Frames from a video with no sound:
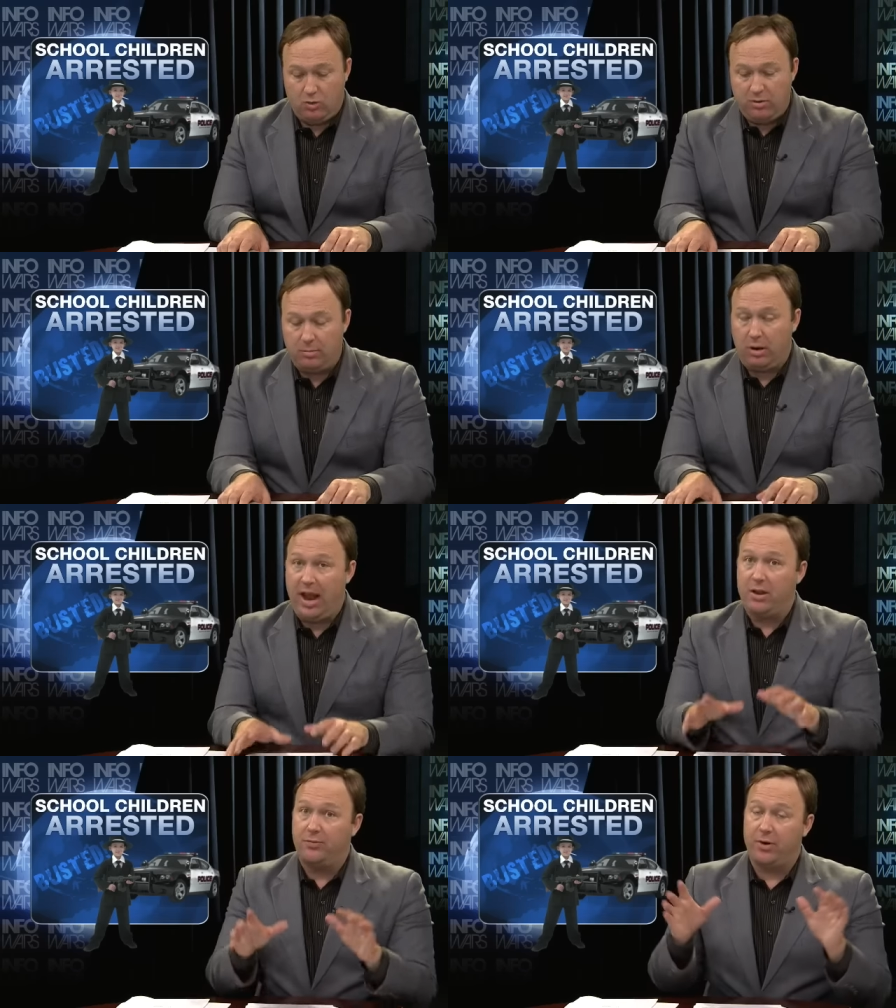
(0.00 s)
Remember,
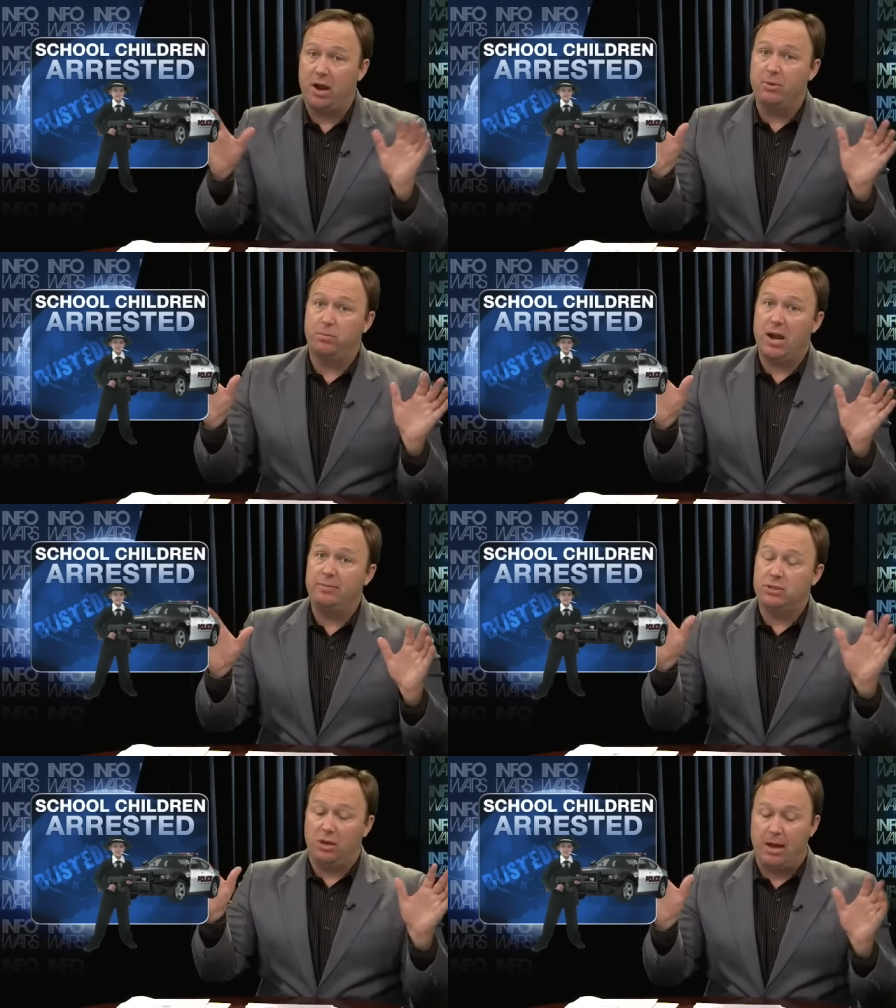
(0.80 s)
land of the free, home of the
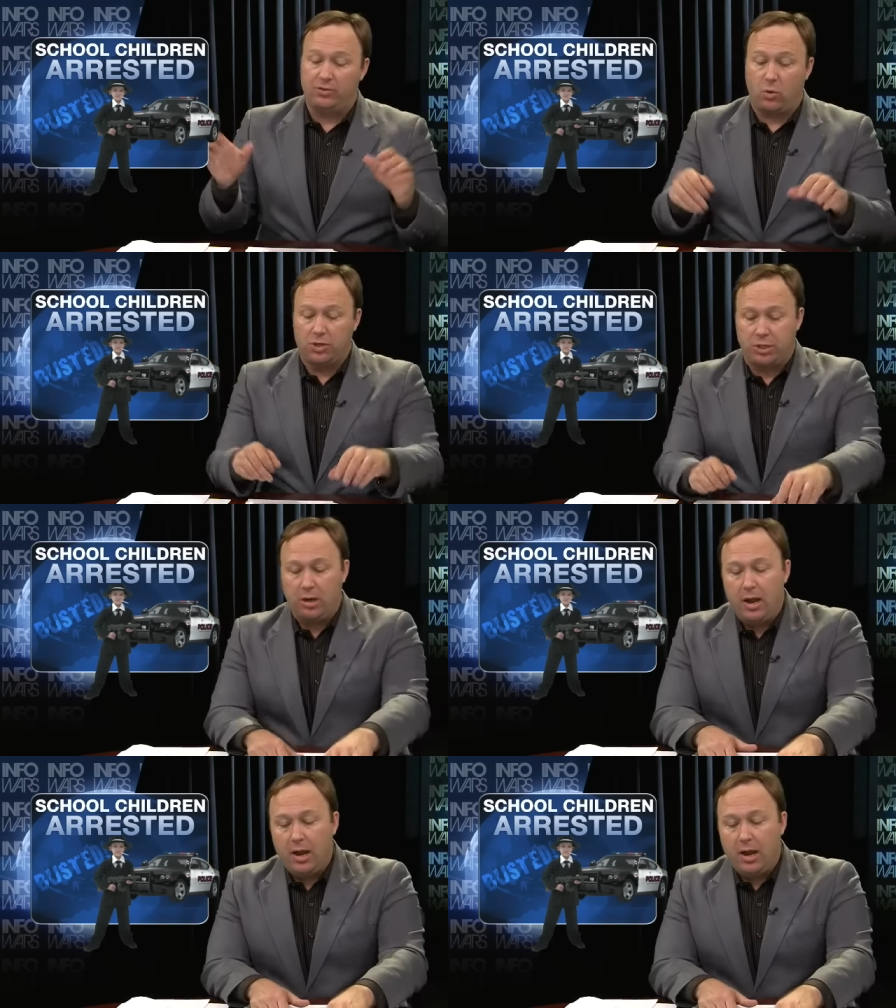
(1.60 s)
brave. It's all about torture.